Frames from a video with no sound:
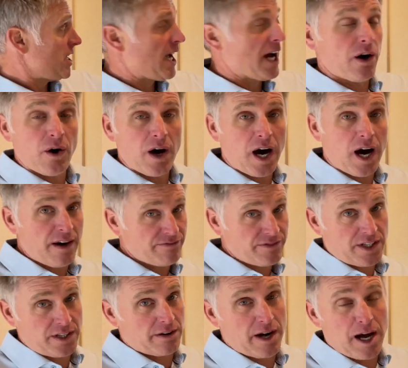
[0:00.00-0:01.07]
How
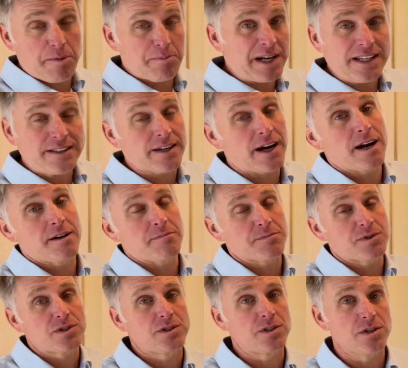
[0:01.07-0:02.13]
often or how many
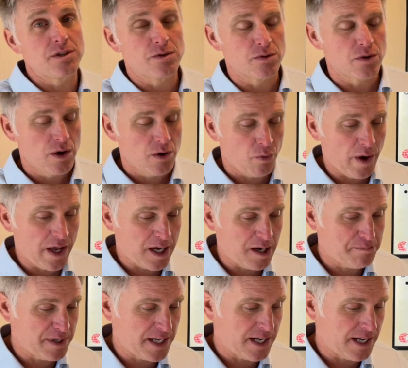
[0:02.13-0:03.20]
times do you wake
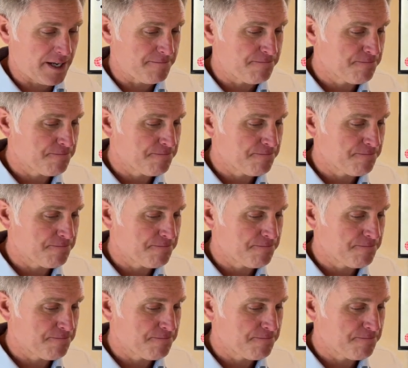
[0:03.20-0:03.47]
up at night?